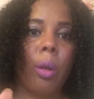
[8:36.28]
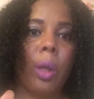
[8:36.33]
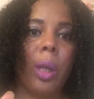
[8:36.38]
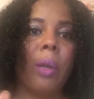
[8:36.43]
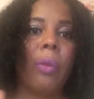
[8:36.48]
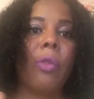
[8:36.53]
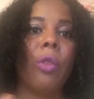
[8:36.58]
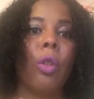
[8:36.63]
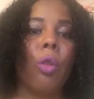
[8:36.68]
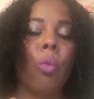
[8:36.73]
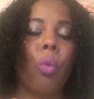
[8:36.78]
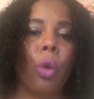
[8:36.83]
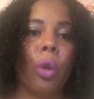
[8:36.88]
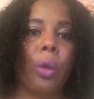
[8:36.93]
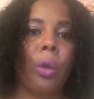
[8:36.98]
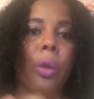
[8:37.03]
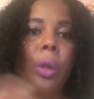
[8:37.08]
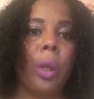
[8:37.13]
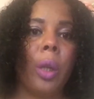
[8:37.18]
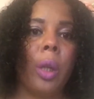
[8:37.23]
if you
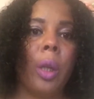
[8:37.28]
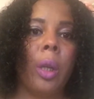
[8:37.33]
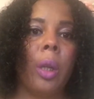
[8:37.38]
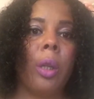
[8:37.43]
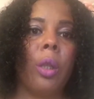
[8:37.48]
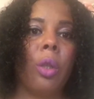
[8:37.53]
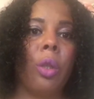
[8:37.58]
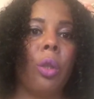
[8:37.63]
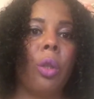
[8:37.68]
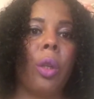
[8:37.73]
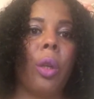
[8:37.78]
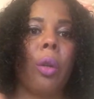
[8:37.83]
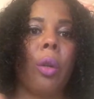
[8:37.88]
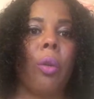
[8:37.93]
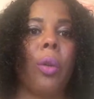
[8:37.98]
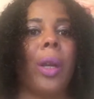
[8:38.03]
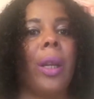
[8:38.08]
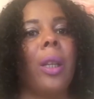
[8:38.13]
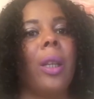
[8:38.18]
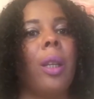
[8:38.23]
want, you
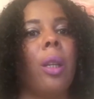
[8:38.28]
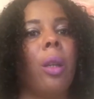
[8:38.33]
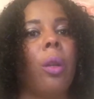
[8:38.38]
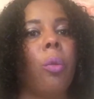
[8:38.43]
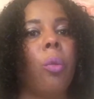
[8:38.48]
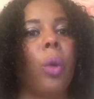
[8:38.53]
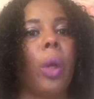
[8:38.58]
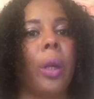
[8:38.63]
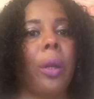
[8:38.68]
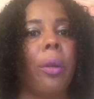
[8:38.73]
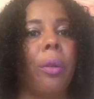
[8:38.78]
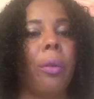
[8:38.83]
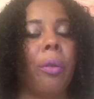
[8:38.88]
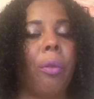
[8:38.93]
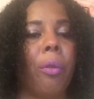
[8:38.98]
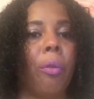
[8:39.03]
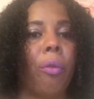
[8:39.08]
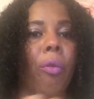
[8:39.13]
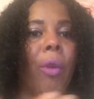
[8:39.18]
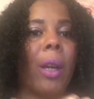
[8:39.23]
know, anyone
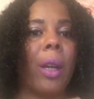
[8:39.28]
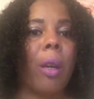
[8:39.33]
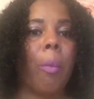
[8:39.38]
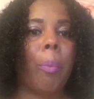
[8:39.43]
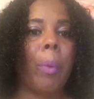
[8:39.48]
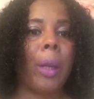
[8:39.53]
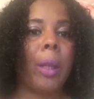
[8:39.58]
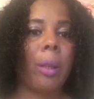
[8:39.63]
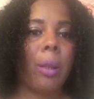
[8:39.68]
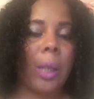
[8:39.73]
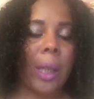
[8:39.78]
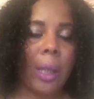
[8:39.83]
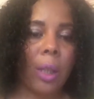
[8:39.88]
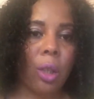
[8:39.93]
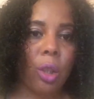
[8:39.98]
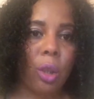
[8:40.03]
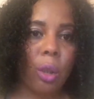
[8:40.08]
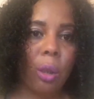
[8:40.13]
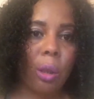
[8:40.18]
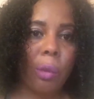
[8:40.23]

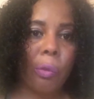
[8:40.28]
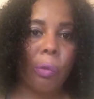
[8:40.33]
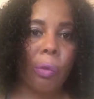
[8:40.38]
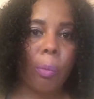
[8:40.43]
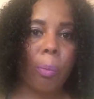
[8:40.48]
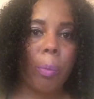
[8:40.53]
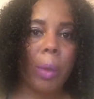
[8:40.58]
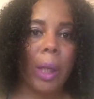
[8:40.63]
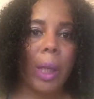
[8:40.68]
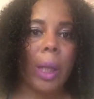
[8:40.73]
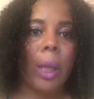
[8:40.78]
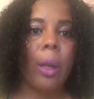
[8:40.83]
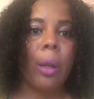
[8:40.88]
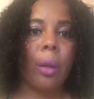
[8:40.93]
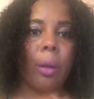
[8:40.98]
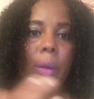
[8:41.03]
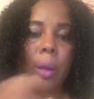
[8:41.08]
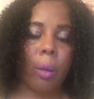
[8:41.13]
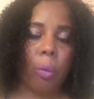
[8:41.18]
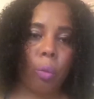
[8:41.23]
recommendations from me,
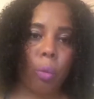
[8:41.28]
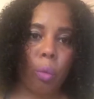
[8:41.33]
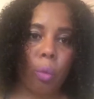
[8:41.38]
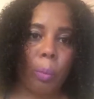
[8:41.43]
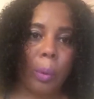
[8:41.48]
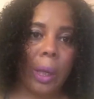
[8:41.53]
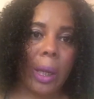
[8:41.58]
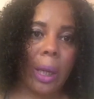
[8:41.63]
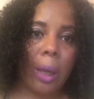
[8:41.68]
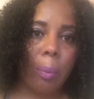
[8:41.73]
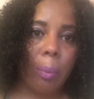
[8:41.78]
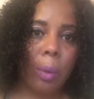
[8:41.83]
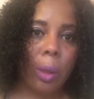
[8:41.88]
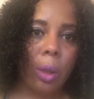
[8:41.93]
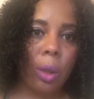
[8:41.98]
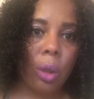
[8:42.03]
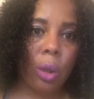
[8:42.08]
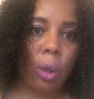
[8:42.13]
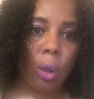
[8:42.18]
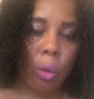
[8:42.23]
and I will be happy
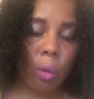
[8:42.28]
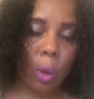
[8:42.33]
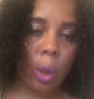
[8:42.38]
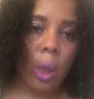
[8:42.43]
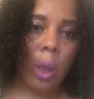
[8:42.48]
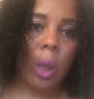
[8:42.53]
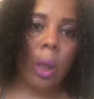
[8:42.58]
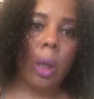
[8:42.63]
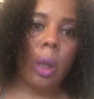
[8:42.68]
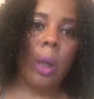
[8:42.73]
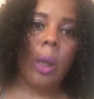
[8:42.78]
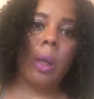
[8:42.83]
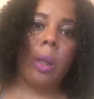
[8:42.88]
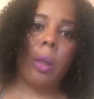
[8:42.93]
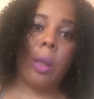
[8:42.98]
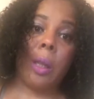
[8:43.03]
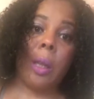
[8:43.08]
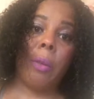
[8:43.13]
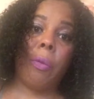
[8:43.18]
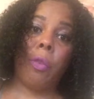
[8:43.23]
to
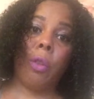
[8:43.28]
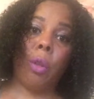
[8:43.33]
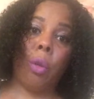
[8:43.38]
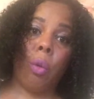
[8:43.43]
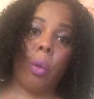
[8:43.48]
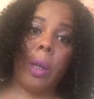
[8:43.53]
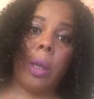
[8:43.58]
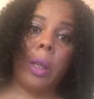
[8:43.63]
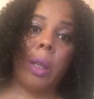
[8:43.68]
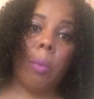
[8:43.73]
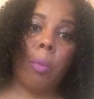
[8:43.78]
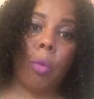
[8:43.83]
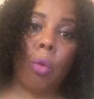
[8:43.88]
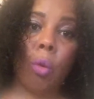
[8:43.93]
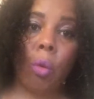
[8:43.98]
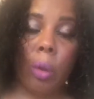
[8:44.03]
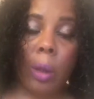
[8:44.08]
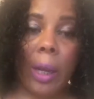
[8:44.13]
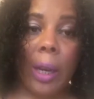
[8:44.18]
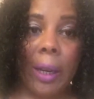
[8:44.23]
give you any
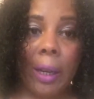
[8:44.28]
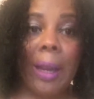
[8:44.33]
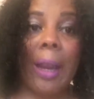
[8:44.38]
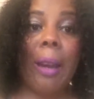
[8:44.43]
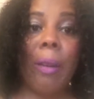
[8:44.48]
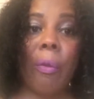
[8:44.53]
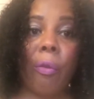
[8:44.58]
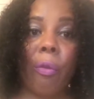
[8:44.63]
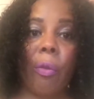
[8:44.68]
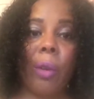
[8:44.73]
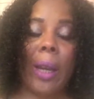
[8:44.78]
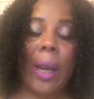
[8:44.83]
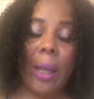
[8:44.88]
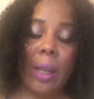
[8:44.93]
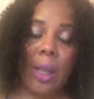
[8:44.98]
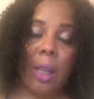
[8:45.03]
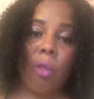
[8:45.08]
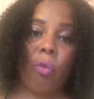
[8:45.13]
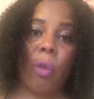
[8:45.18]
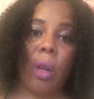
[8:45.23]
more and if
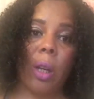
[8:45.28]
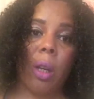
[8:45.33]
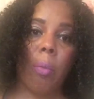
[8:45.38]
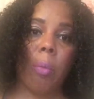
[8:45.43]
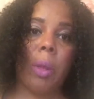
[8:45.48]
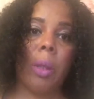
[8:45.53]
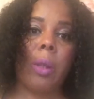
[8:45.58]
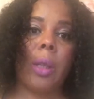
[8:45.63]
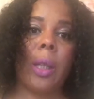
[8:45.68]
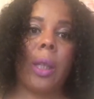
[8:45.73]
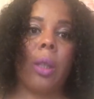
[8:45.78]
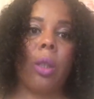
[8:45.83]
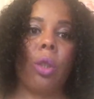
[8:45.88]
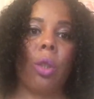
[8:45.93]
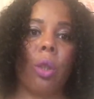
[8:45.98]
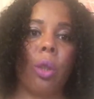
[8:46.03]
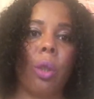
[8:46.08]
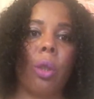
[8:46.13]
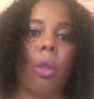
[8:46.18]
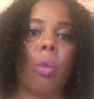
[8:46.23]
any
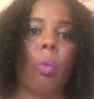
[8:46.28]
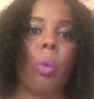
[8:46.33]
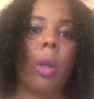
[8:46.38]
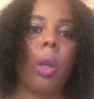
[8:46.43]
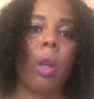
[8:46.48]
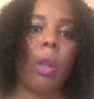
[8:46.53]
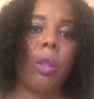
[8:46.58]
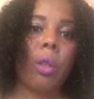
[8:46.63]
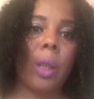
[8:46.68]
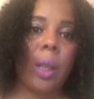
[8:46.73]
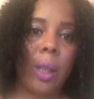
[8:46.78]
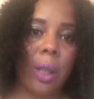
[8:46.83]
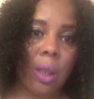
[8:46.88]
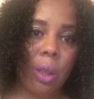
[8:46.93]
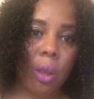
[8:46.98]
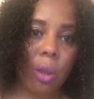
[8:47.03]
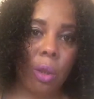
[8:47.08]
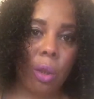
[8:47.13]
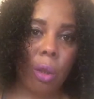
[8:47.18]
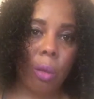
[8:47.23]
recommendation as well, because I
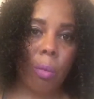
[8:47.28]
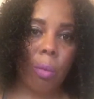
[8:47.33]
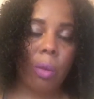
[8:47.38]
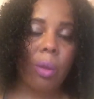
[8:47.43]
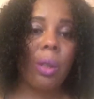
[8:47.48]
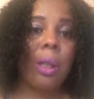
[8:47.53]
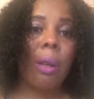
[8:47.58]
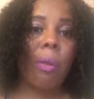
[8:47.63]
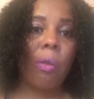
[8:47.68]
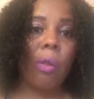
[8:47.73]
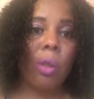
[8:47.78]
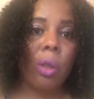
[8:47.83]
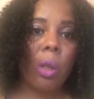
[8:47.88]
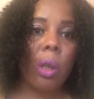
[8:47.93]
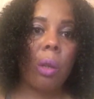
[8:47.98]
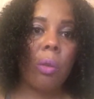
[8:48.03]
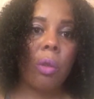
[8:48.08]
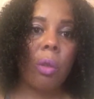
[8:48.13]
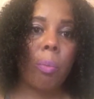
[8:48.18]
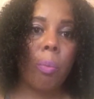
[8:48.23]
listen to different
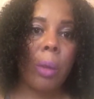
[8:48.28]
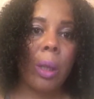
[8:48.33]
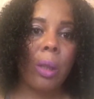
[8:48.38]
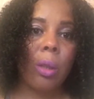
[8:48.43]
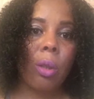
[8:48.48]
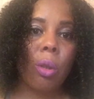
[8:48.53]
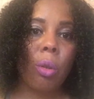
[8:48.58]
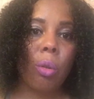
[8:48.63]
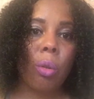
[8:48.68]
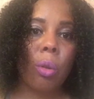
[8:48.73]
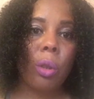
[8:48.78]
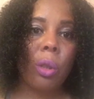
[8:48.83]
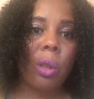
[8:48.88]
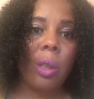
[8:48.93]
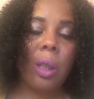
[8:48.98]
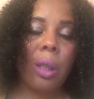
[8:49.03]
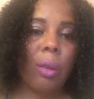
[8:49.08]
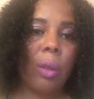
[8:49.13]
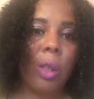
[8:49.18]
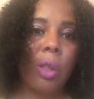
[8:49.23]
types of mentors
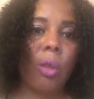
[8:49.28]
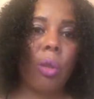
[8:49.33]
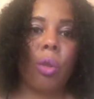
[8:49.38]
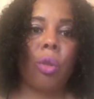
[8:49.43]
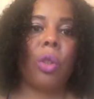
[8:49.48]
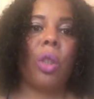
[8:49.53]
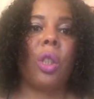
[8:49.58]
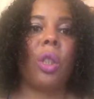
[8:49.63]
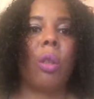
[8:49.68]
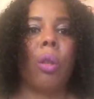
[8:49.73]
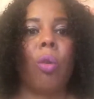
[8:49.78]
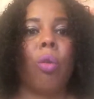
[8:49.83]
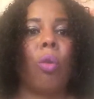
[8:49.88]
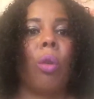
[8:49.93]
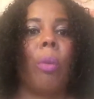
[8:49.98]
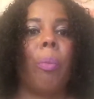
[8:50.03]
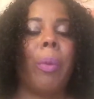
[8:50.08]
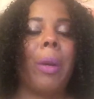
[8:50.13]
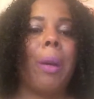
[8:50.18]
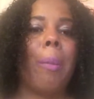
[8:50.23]
still. It's not just
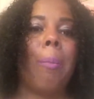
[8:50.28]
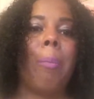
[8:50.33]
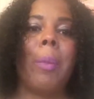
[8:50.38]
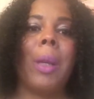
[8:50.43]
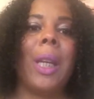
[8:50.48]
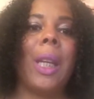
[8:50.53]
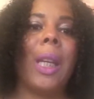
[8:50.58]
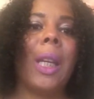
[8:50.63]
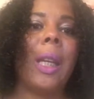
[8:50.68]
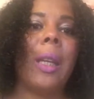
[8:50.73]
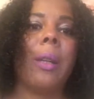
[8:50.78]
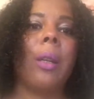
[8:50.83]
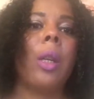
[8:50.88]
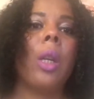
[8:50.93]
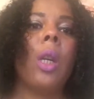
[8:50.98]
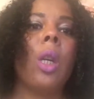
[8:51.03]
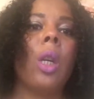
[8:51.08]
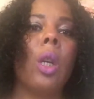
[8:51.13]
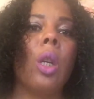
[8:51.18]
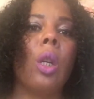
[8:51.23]
all about me and
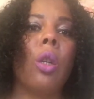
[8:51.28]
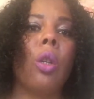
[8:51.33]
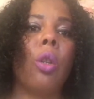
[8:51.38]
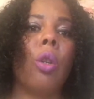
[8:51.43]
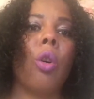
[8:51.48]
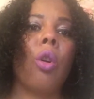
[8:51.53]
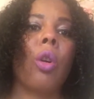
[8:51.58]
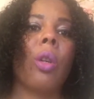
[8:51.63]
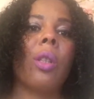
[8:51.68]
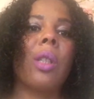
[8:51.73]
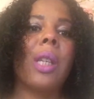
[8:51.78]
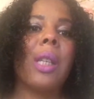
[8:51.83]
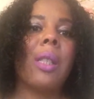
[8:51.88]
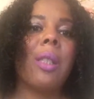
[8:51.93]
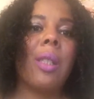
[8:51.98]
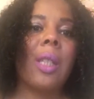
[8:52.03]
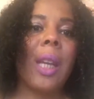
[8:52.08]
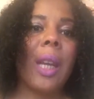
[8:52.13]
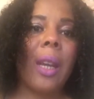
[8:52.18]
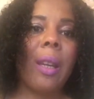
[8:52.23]
not
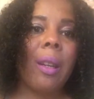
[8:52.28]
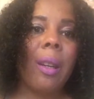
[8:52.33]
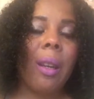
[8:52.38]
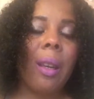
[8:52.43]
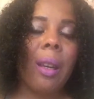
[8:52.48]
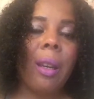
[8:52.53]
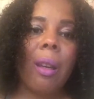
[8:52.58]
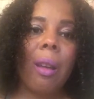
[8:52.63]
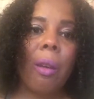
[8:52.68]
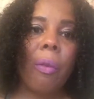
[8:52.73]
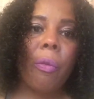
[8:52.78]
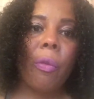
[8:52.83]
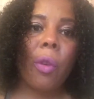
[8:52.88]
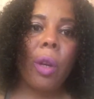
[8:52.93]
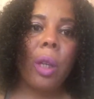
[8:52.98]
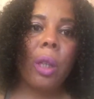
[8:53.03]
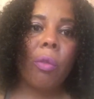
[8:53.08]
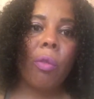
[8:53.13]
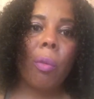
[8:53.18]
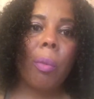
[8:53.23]
getting any
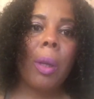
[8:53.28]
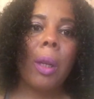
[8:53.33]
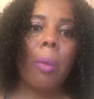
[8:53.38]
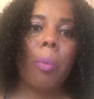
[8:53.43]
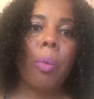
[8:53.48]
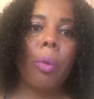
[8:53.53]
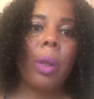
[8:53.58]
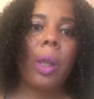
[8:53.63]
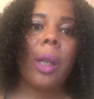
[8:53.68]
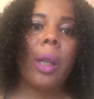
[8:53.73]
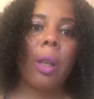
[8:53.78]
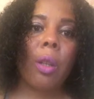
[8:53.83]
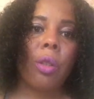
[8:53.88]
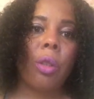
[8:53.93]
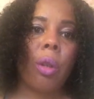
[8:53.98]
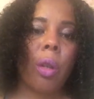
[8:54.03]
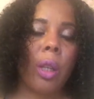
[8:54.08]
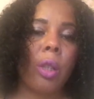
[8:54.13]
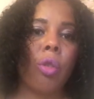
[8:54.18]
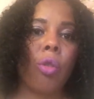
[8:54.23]
advice from anybody else.
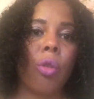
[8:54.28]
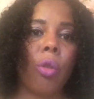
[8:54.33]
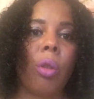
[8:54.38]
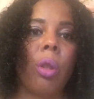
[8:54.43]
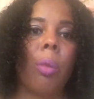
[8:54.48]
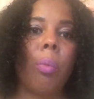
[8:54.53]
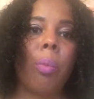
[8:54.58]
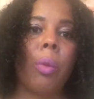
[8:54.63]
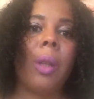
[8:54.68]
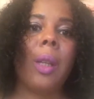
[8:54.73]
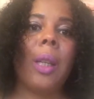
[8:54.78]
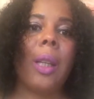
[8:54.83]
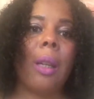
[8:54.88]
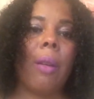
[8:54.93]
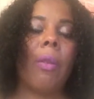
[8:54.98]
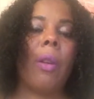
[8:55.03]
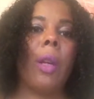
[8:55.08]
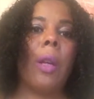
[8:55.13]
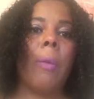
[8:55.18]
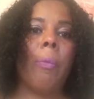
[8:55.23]
I truly
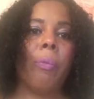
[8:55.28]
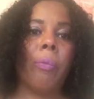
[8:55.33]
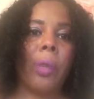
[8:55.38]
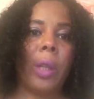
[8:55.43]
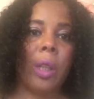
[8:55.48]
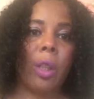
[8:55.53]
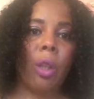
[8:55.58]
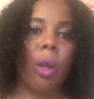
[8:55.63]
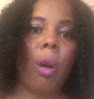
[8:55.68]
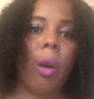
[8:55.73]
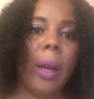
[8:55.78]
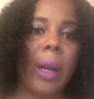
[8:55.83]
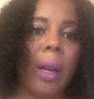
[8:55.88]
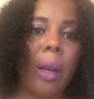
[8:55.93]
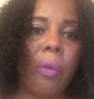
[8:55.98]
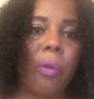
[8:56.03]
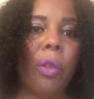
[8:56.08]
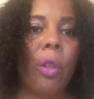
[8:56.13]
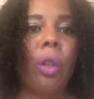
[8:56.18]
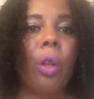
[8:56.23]
believe that I
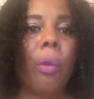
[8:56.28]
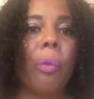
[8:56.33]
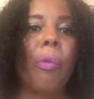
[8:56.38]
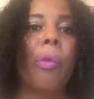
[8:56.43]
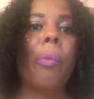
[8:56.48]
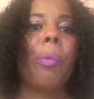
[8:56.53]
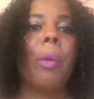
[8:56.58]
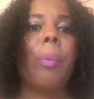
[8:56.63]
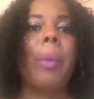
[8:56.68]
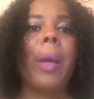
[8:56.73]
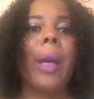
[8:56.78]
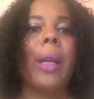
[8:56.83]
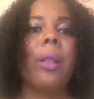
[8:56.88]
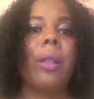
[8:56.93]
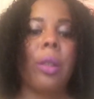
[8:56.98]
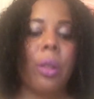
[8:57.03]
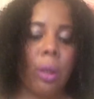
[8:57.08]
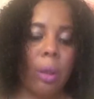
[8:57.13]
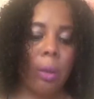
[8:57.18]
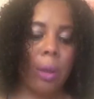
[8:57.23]
have to learn from the
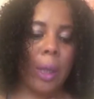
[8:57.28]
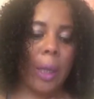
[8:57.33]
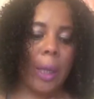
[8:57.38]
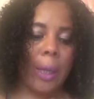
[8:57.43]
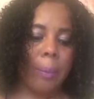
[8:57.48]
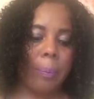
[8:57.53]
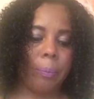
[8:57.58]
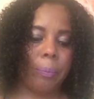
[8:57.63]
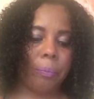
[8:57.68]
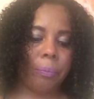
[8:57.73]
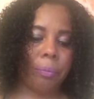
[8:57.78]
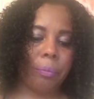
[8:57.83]
best, okay?